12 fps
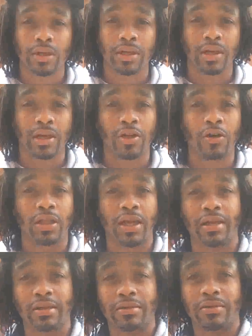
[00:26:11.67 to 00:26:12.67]
And I know
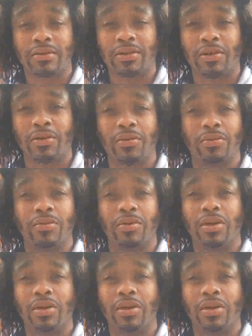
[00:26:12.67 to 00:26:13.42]
that, you know,